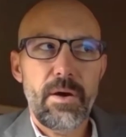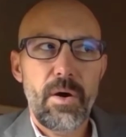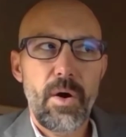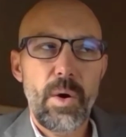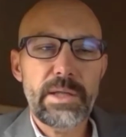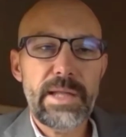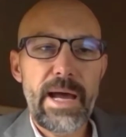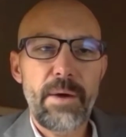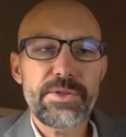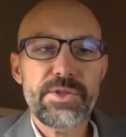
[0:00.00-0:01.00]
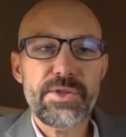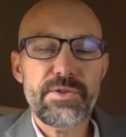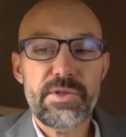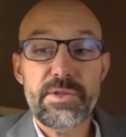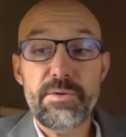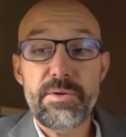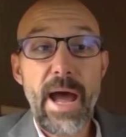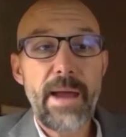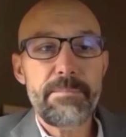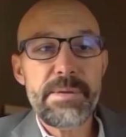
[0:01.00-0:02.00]
allowances to
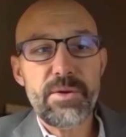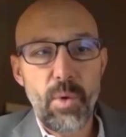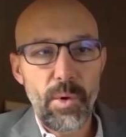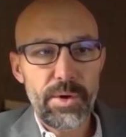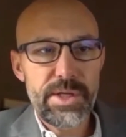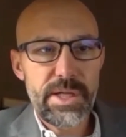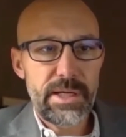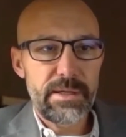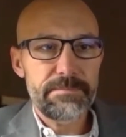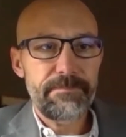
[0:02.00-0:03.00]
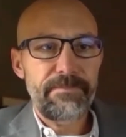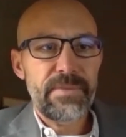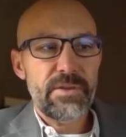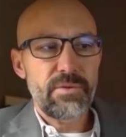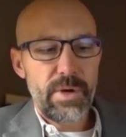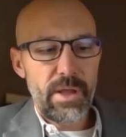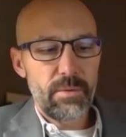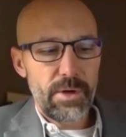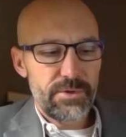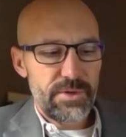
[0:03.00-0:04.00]
not be quarantined. So in other
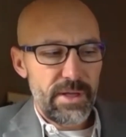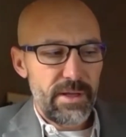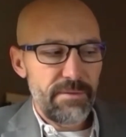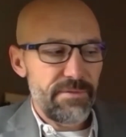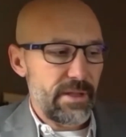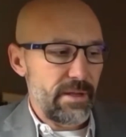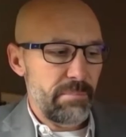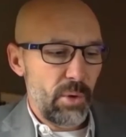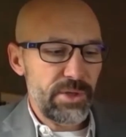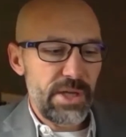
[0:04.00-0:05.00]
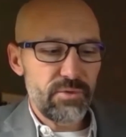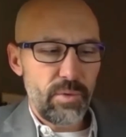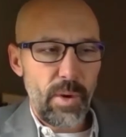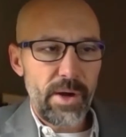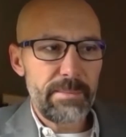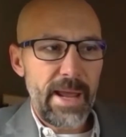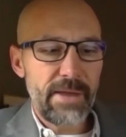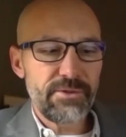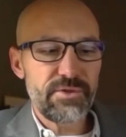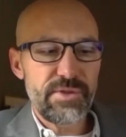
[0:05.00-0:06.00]
words, if both kids were wearing
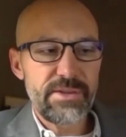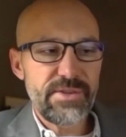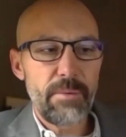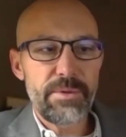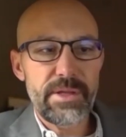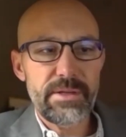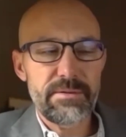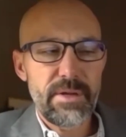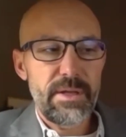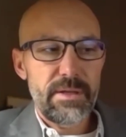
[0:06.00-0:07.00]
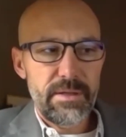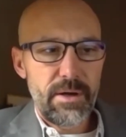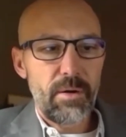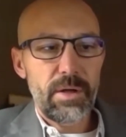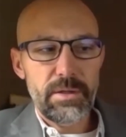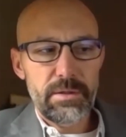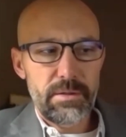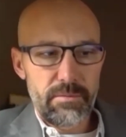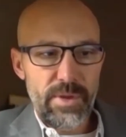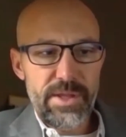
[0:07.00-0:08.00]
masks, they sat within
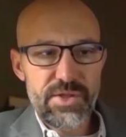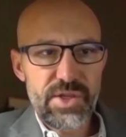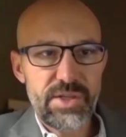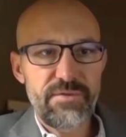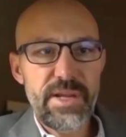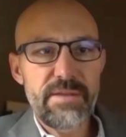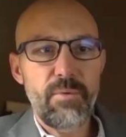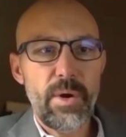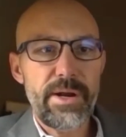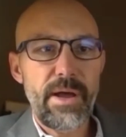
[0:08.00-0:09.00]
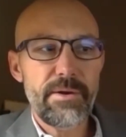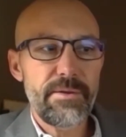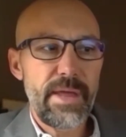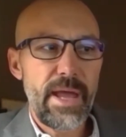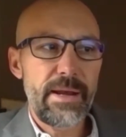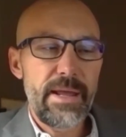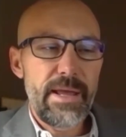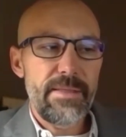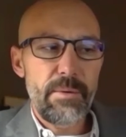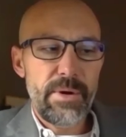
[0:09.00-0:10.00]
6 feet of one another, then
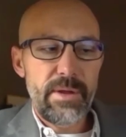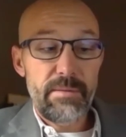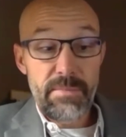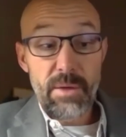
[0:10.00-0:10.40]
they would